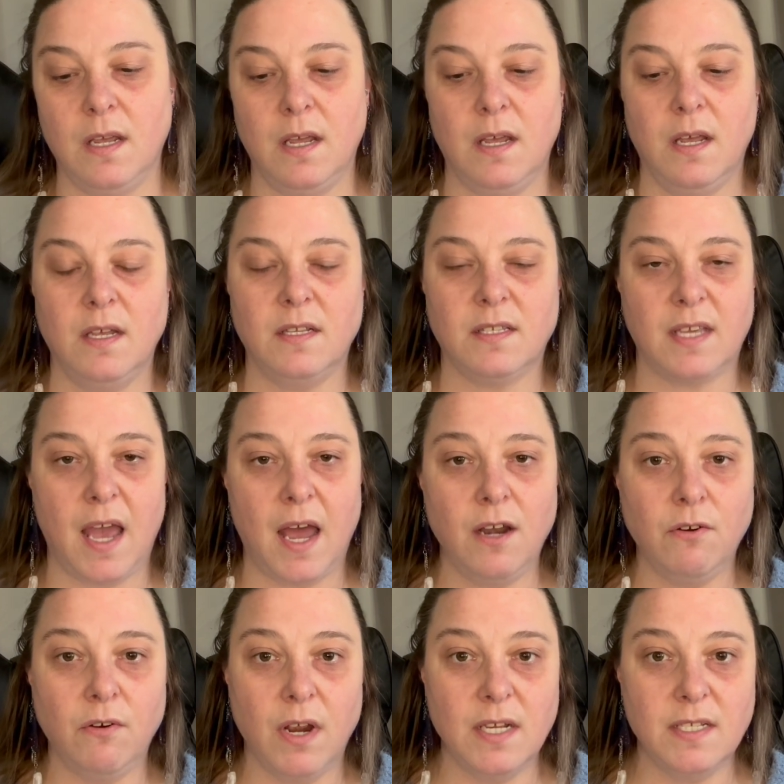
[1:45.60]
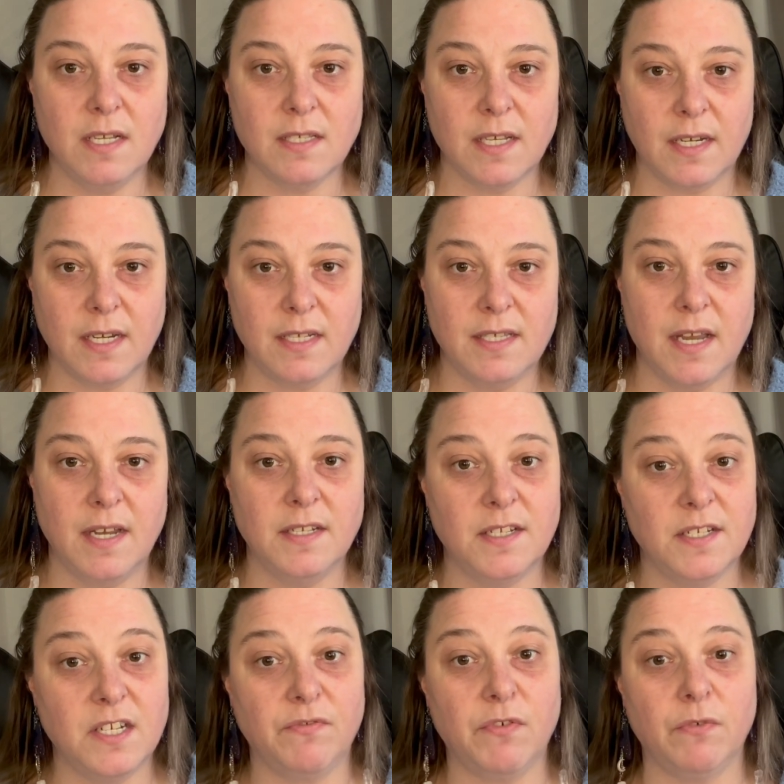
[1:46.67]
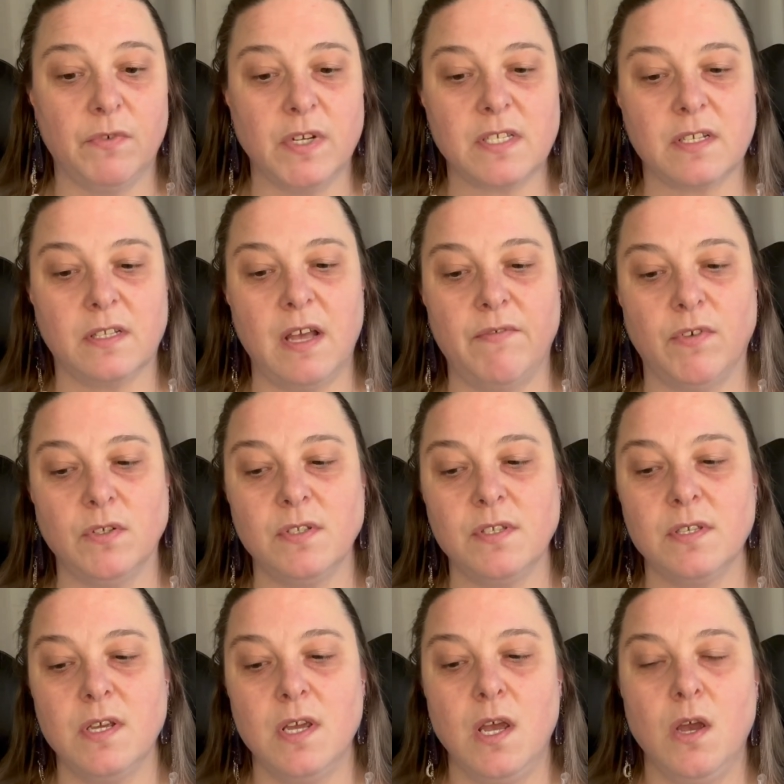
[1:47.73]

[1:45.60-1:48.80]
It's categorized, like I said, into different risk levels,